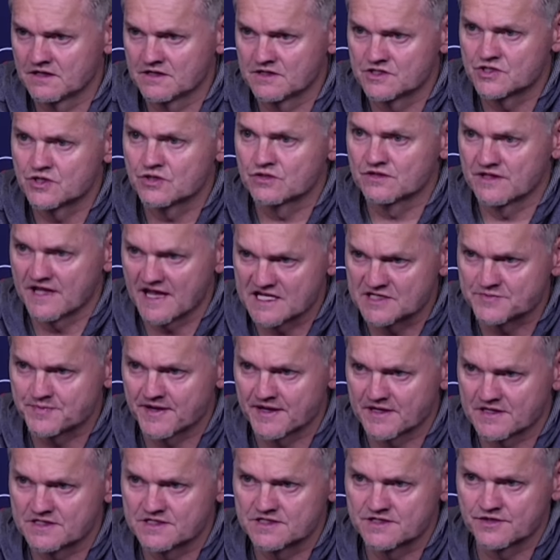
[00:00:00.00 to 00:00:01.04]
in certain
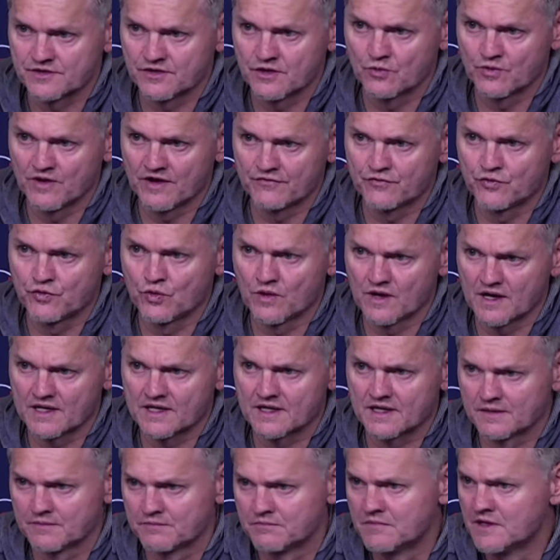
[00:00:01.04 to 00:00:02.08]
aspects. You know, we have
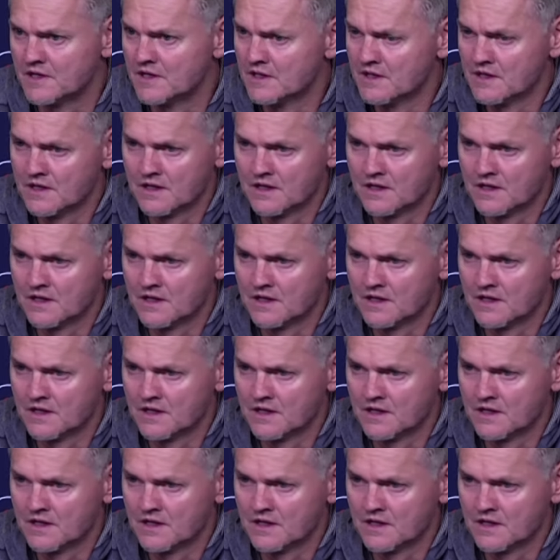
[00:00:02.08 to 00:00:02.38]
Joakim,